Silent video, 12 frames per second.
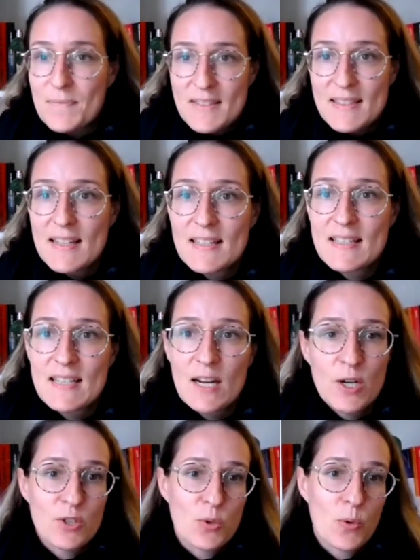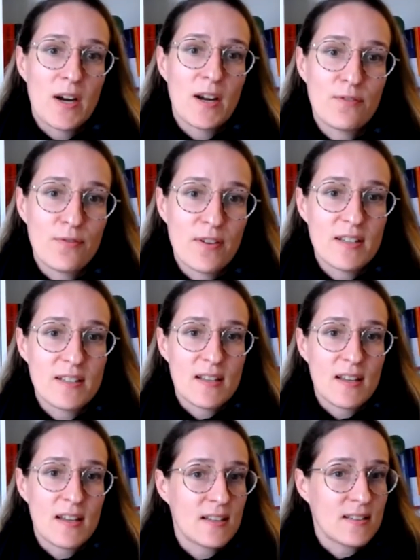seize territory, freeze
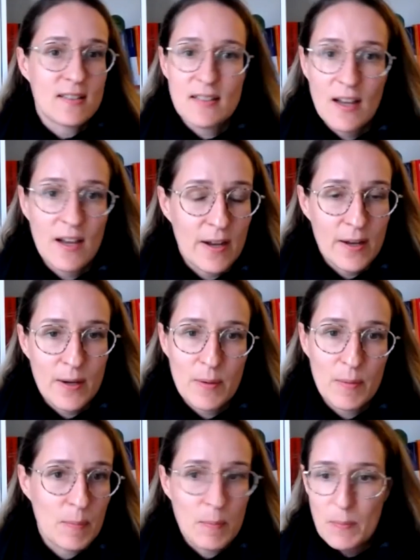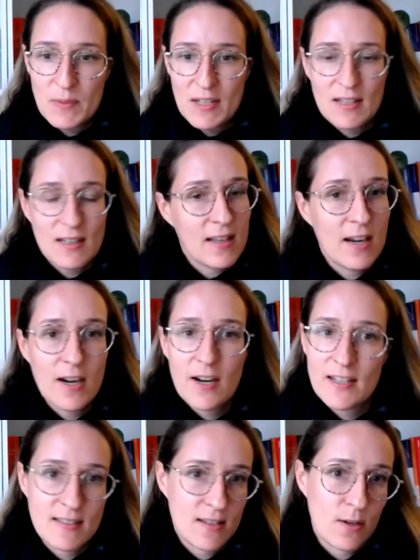it, declare
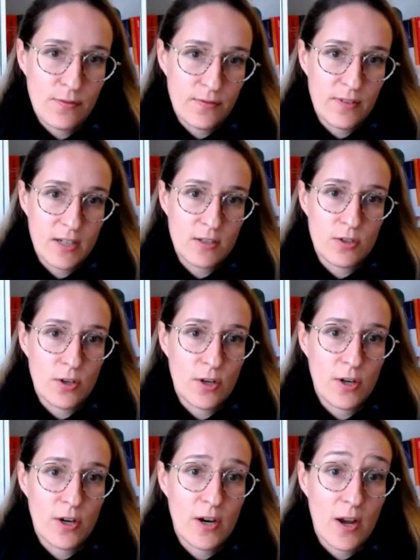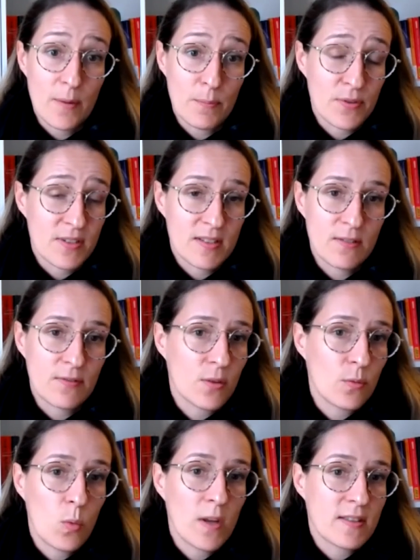itself a victor, perceive it,
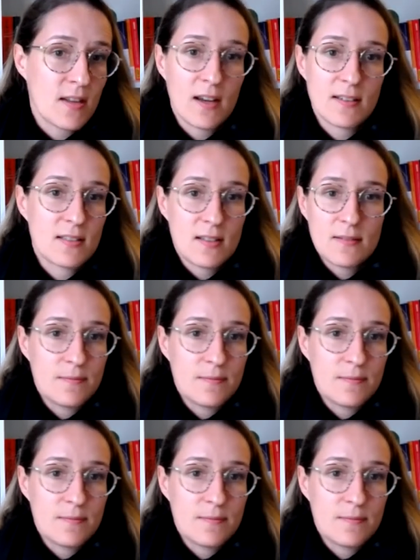what's next?